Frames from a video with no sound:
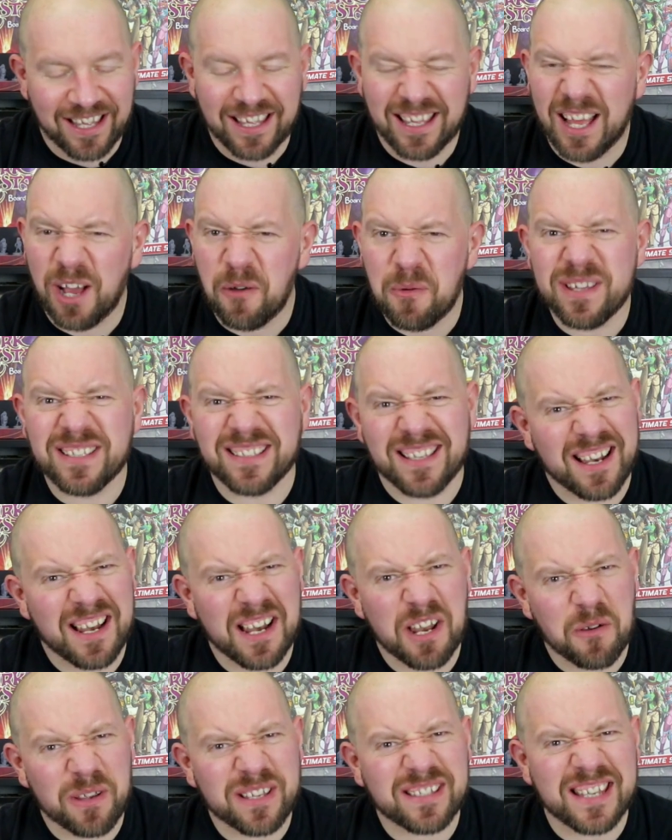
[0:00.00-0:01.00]
Are we still
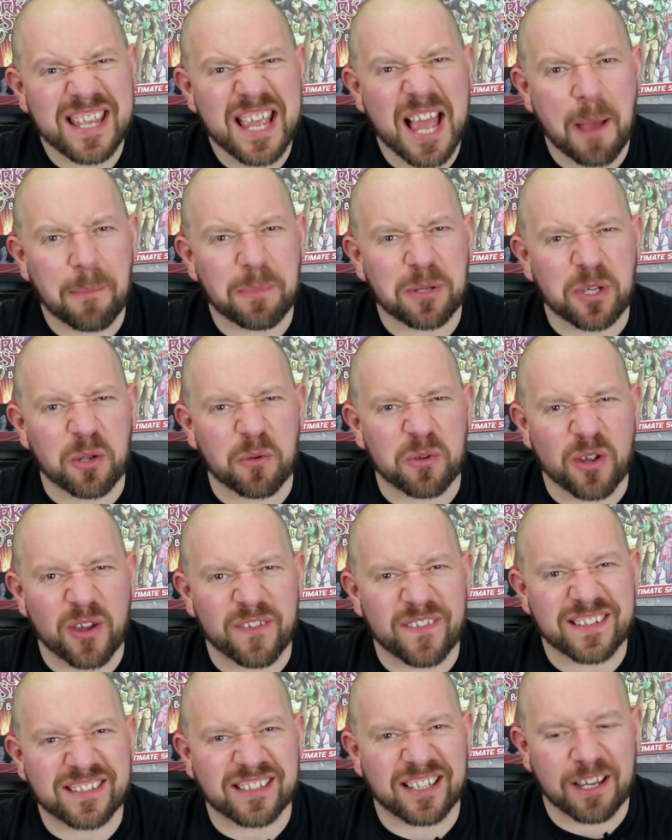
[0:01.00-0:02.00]
allowed to say Happy New Year
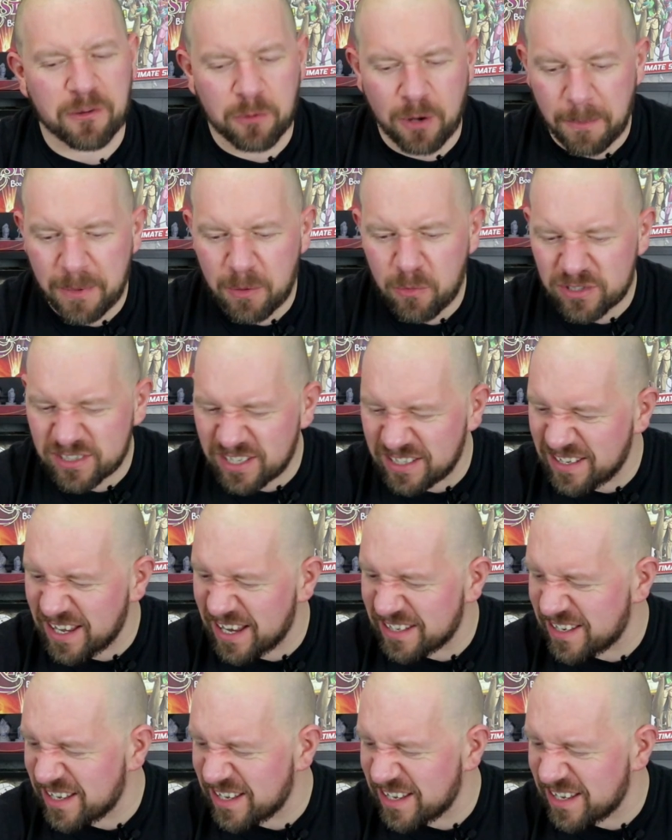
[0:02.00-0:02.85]
this late? Well, I mean, what's the date today?